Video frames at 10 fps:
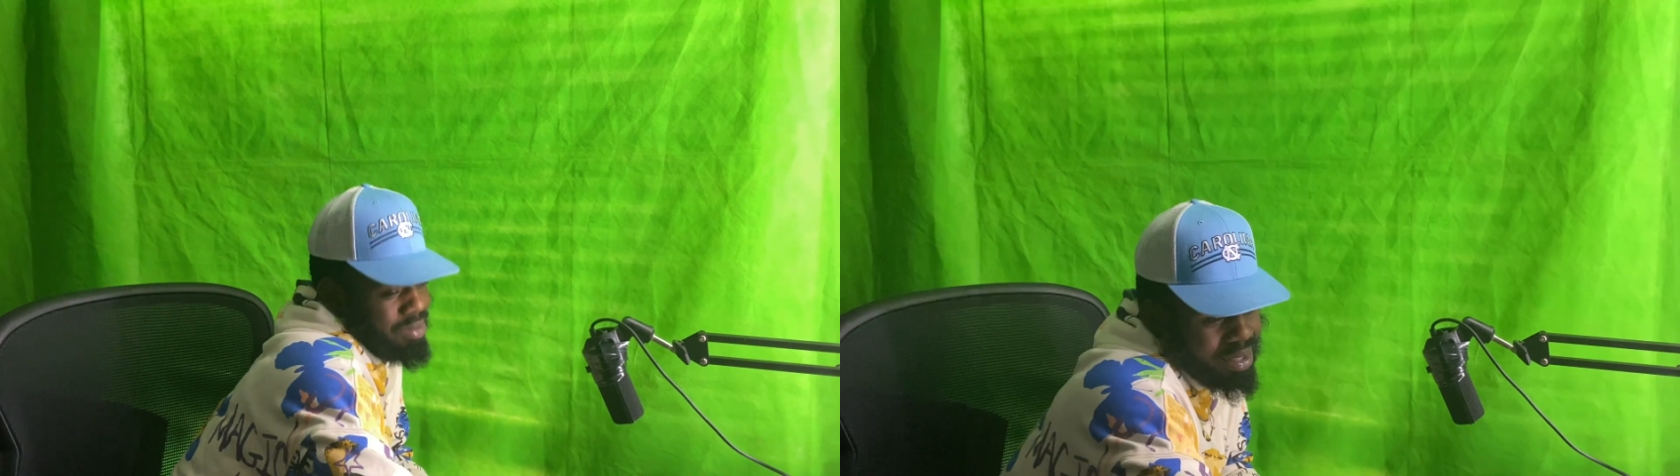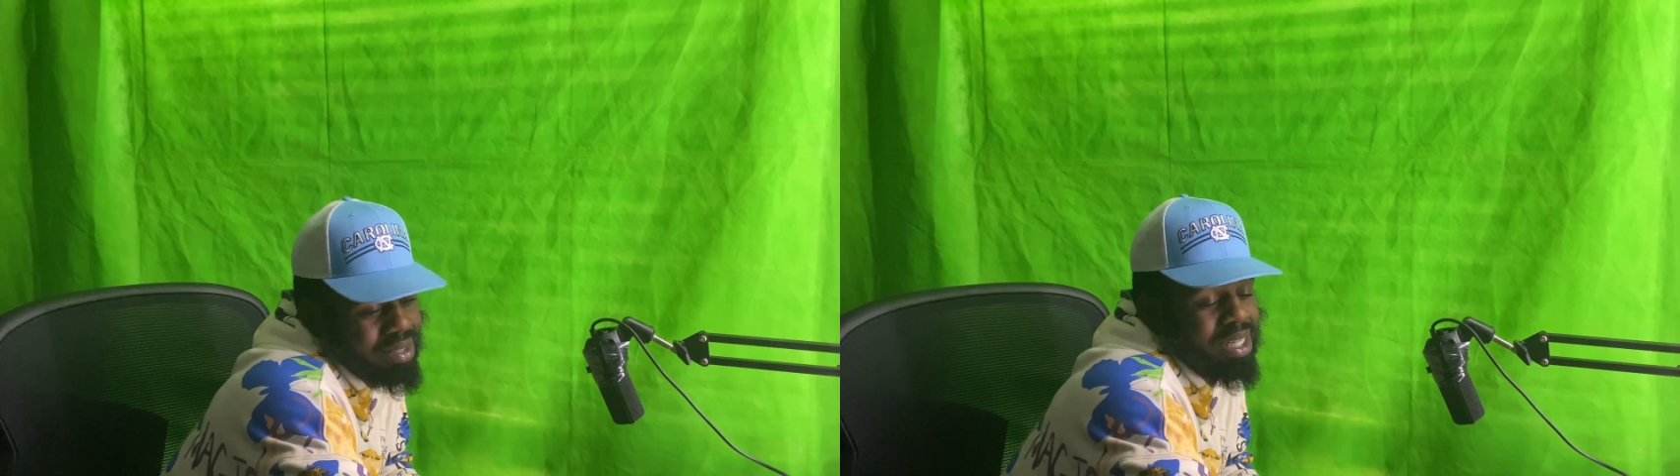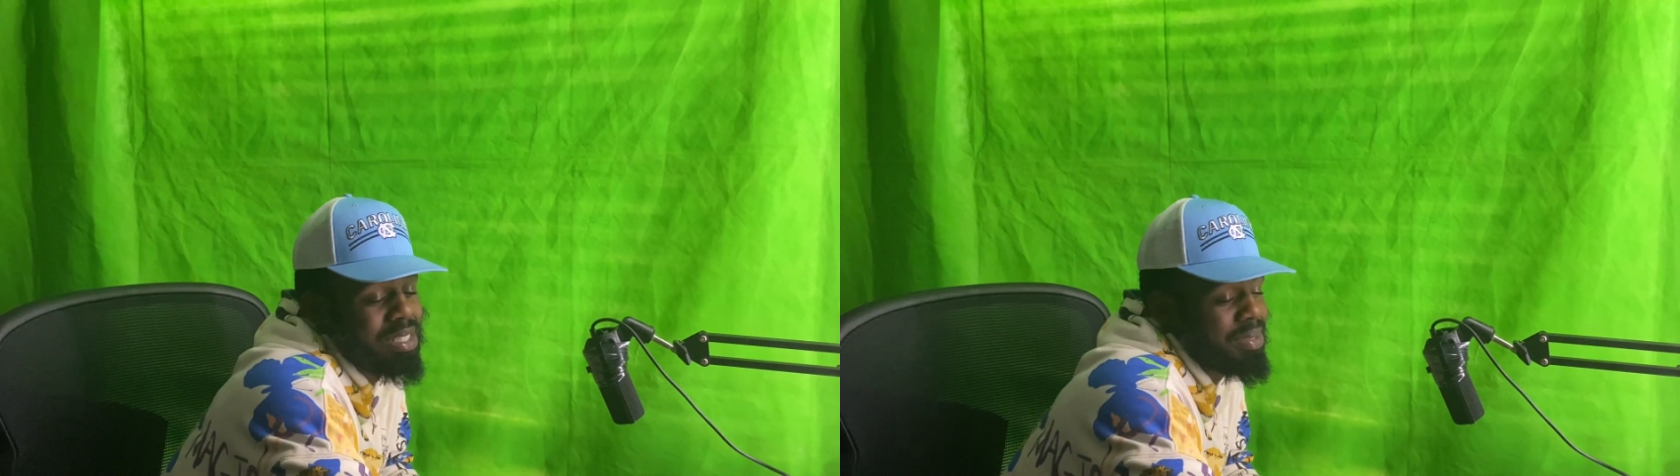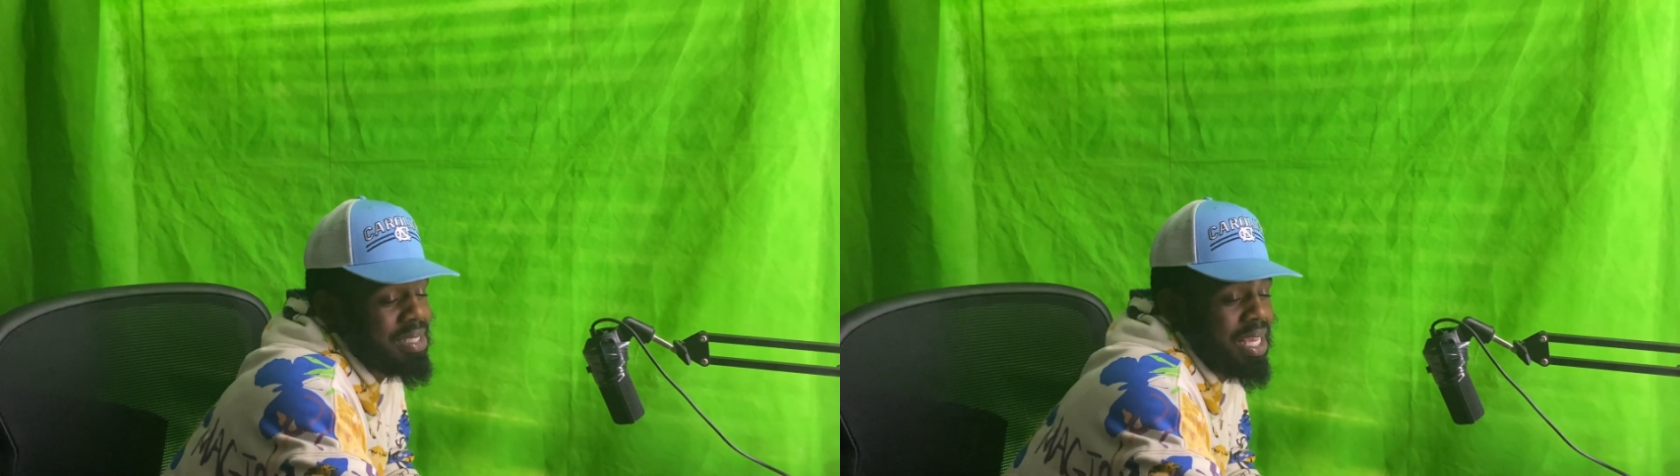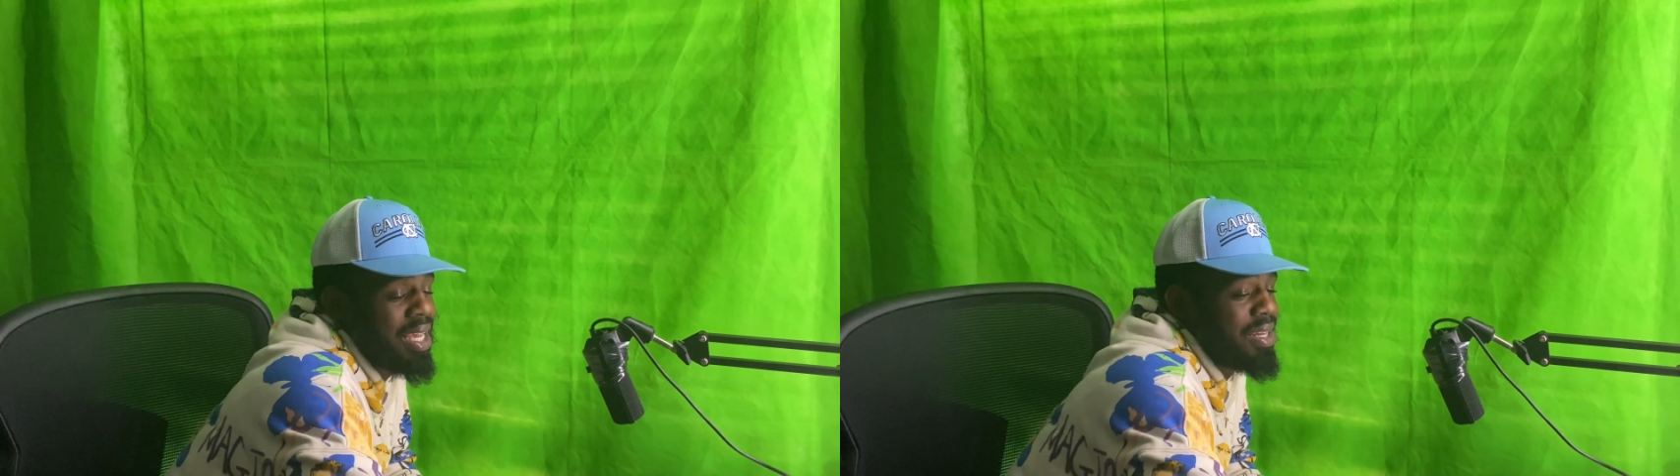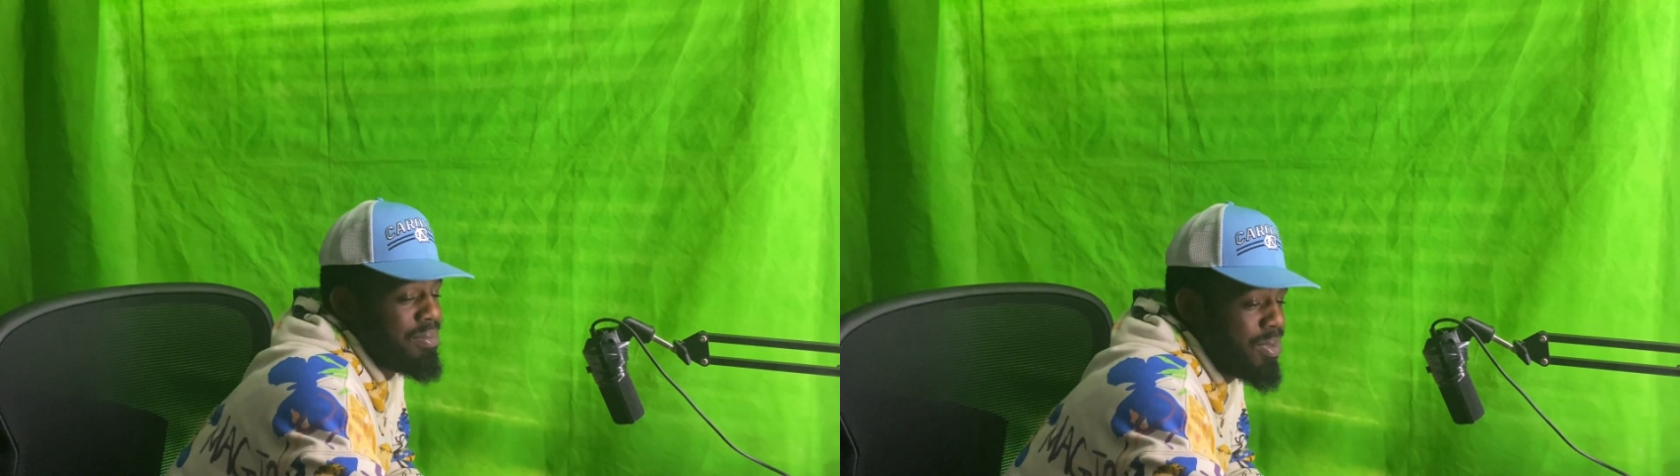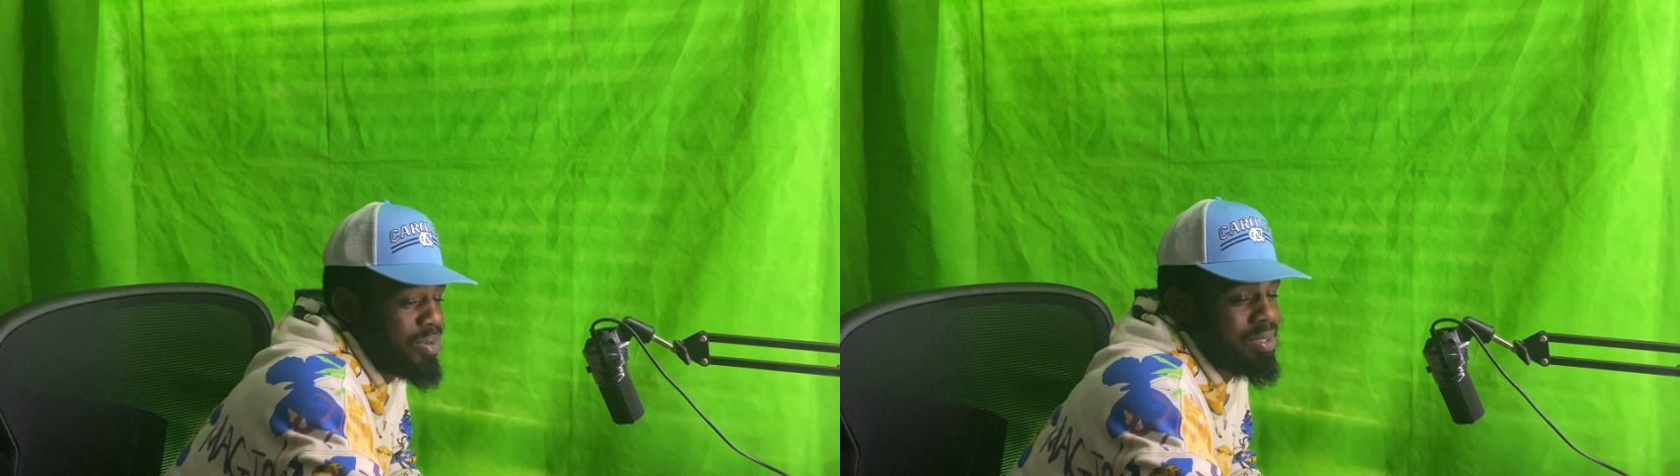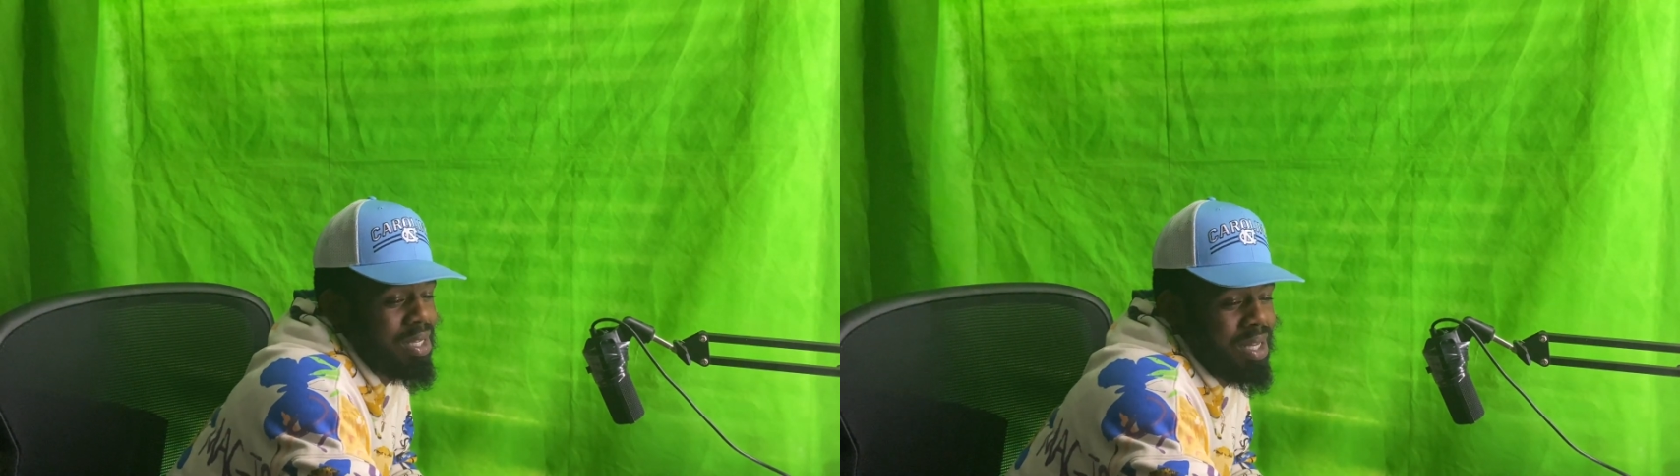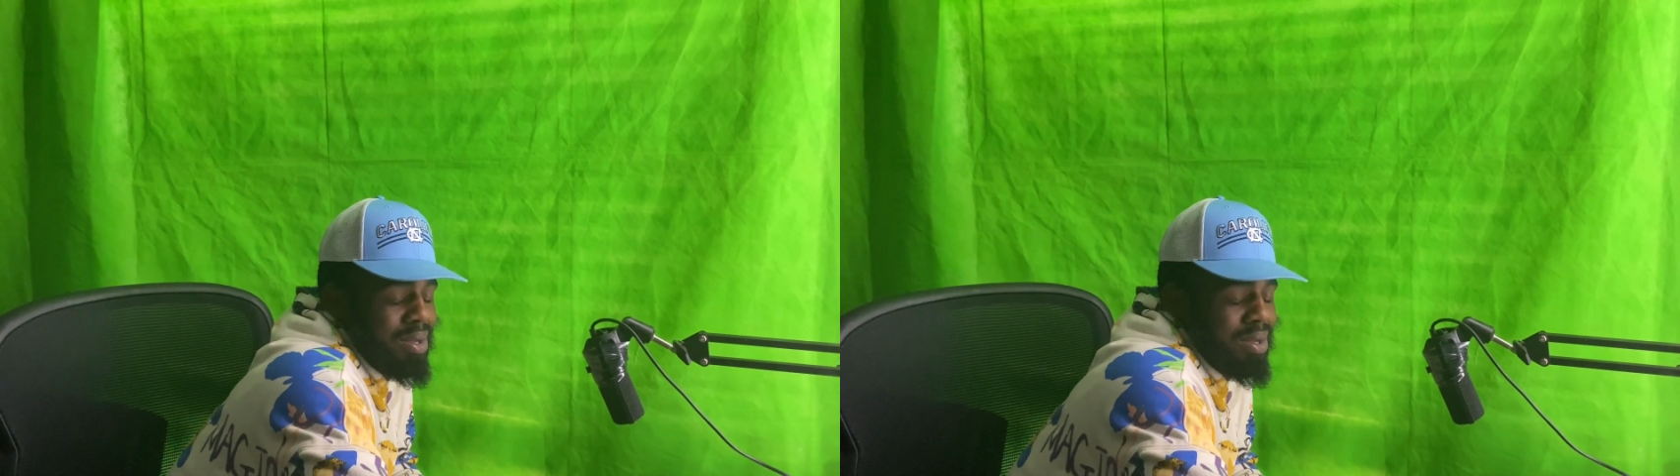These niggas be saying the most